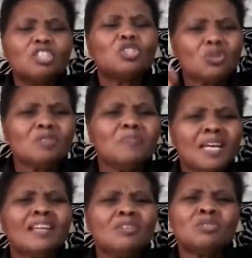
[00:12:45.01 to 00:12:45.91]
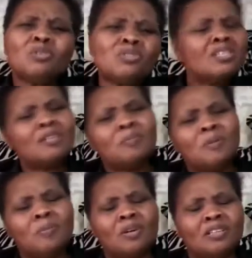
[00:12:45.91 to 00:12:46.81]
Don't be around toxic
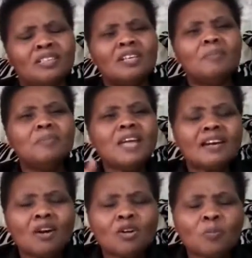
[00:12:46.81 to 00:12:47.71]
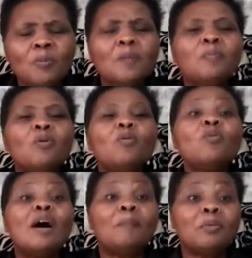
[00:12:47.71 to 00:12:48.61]
people. Be around people who
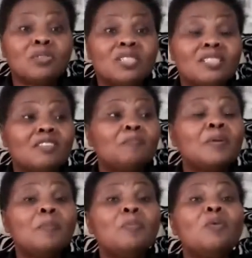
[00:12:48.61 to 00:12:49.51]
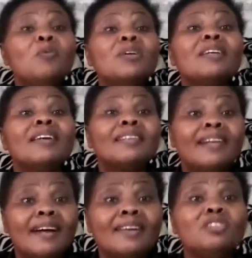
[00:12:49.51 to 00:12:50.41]
are positive. People who will
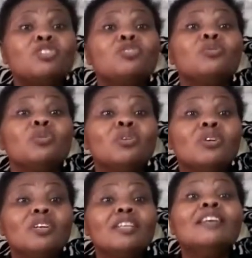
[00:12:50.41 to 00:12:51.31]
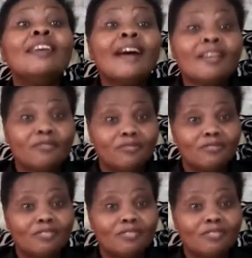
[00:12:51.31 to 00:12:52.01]
encourage you in life.